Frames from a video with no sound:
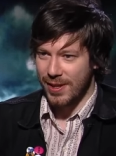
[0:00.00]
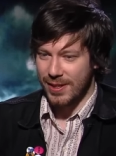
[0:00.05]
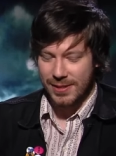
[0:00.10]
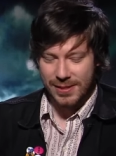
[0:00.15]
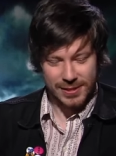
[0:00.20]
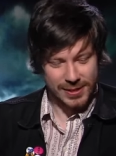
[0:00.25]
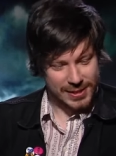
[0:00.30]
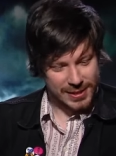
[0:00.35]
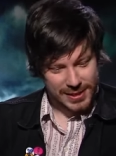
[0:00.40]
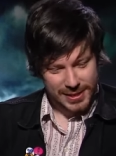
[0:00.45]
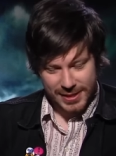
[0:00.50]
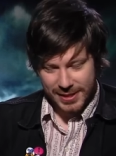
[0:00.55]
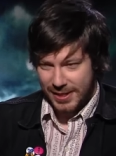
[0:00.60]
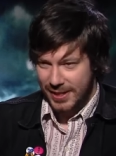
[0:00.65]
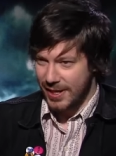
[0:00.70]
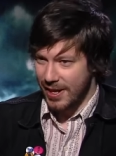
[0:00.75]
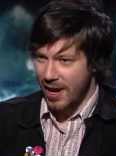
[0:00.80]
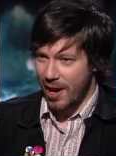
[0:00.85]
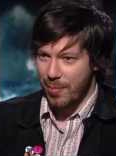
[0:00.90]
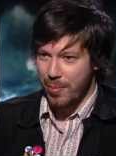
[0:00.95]
and
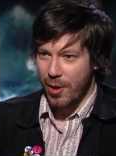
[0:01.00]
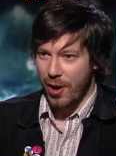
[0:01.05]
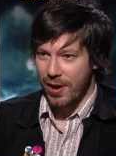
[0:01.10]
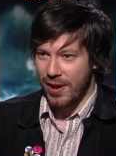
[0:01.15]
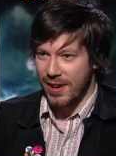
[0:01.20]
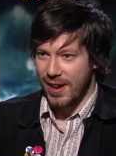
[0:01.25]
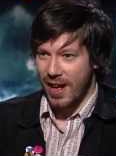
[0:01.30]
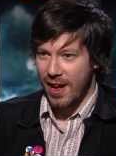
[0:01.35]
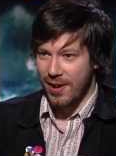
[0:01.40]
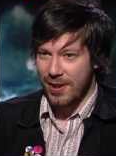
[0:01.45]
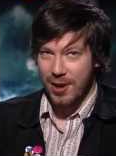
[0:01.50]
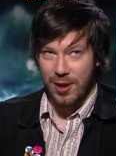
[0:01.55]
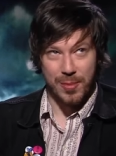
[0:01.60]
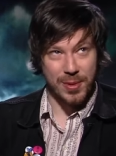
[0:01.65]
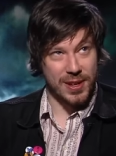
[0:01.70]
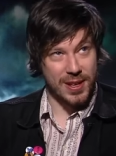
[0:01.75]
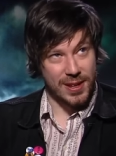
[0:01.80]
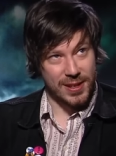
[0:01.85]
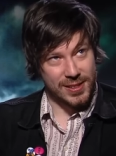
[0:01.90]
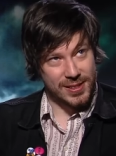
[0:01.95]
I brought you down here
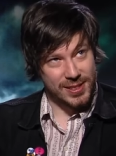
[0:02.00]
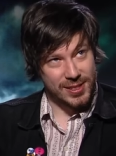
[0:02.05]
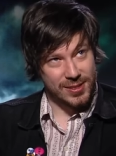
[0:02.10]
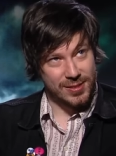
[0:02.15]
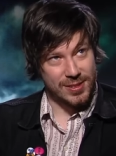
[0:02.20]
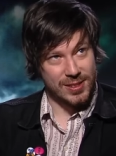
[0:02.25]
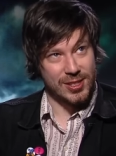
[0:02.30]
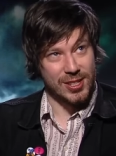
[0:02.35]
because."